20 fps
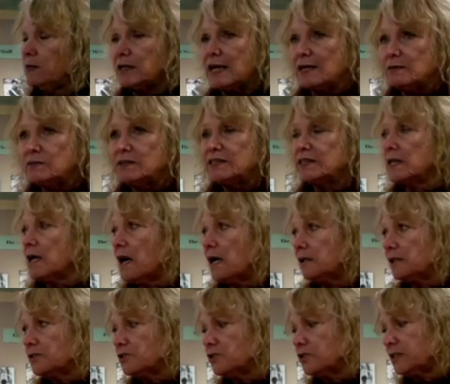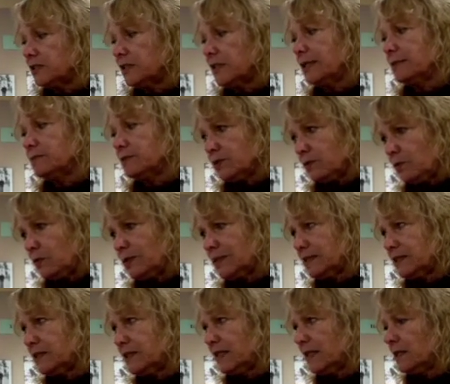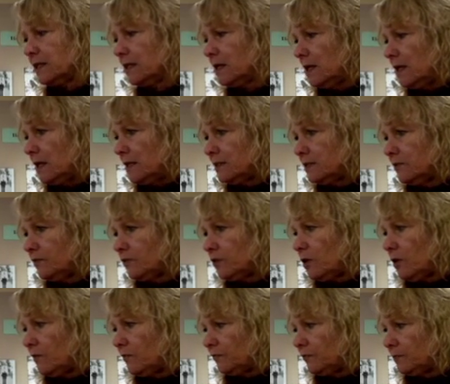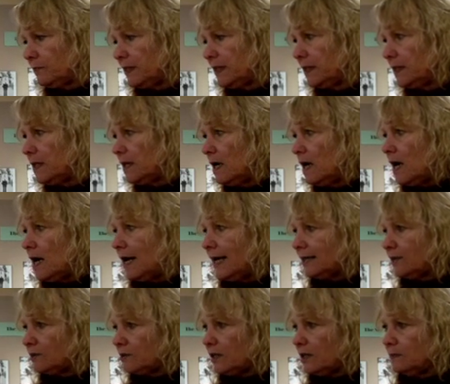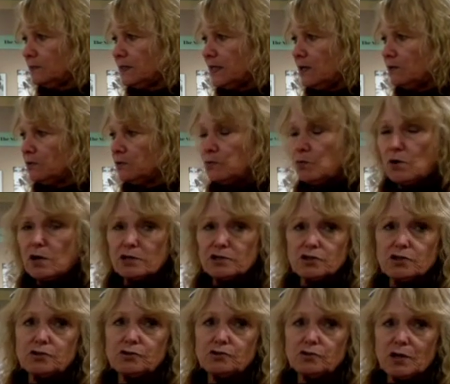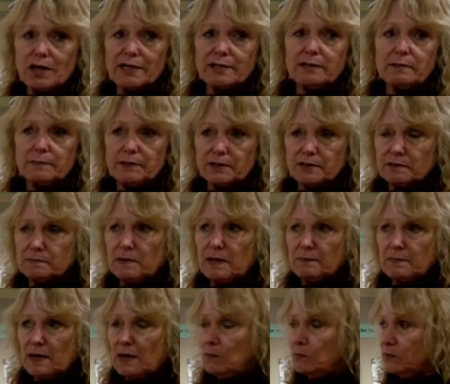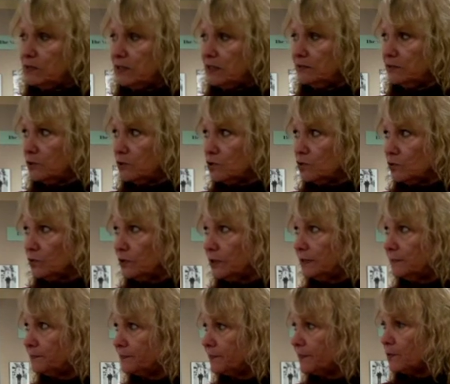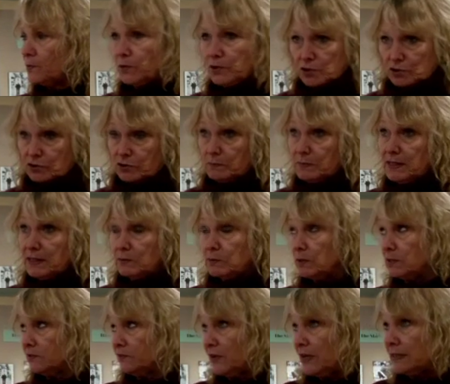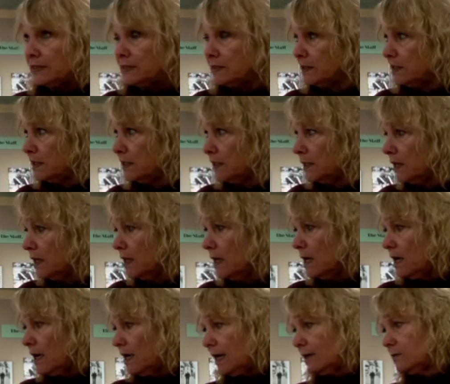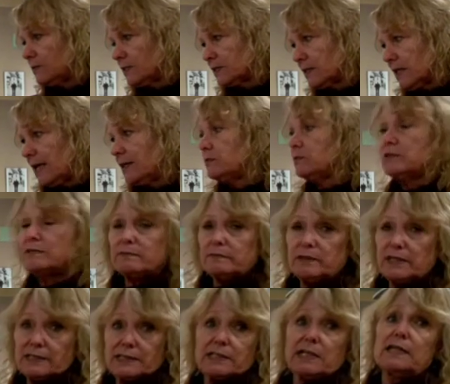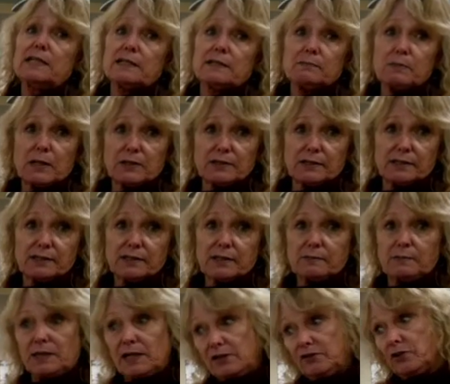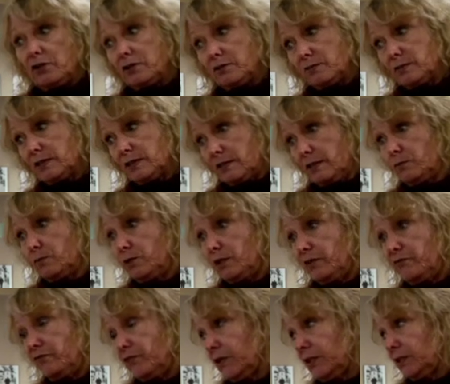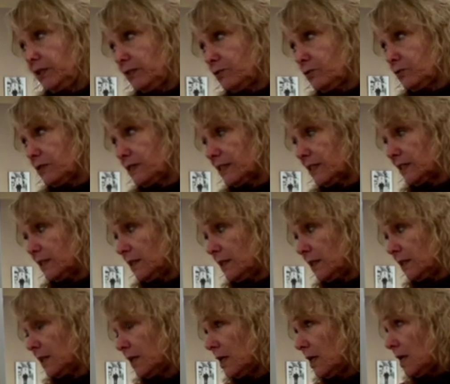I was in college at the time, so it wasn't that difficult for me. I could come down and watch the trial because my mom was on the jury, which to me was fascinating. I was excited about it. I mean, I thought it was a really fun, interesting thing.